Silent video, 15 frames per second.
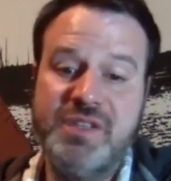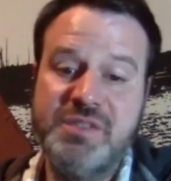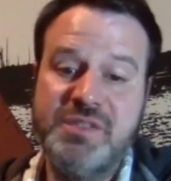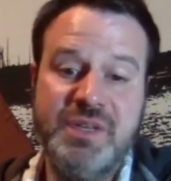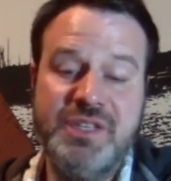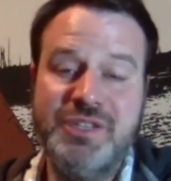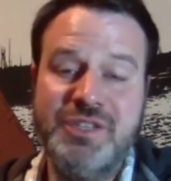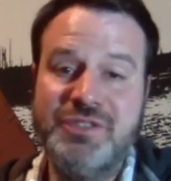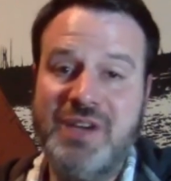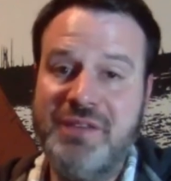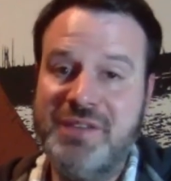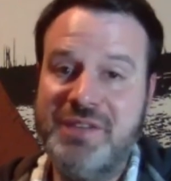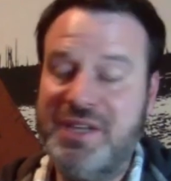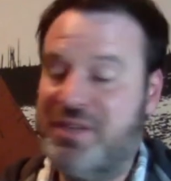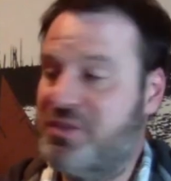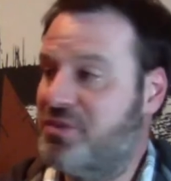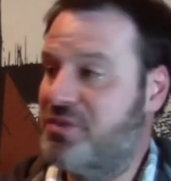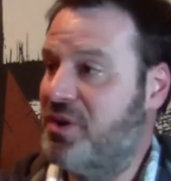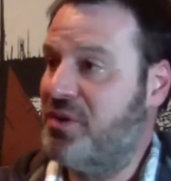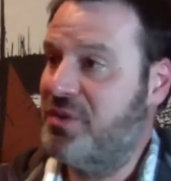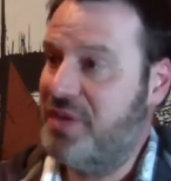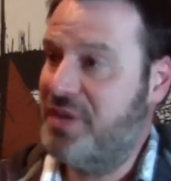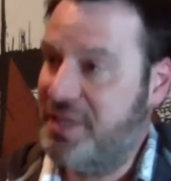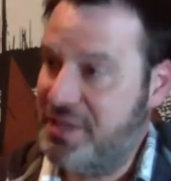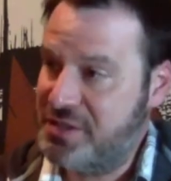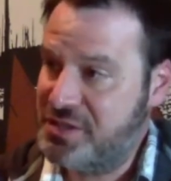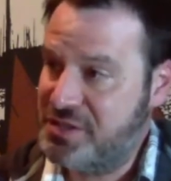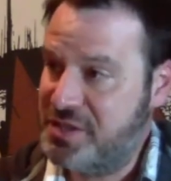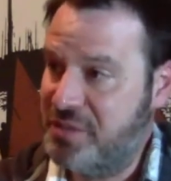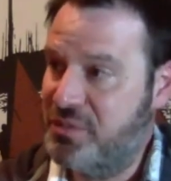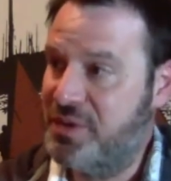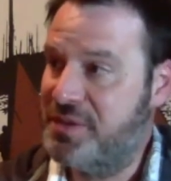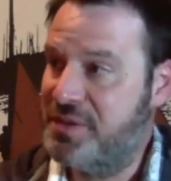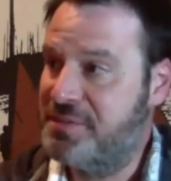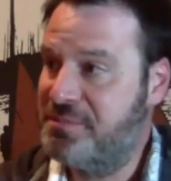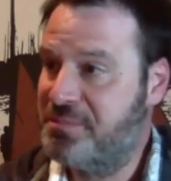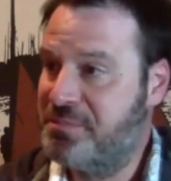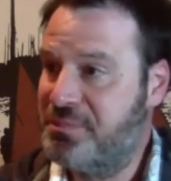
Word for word: but you're driving down the road and there's someone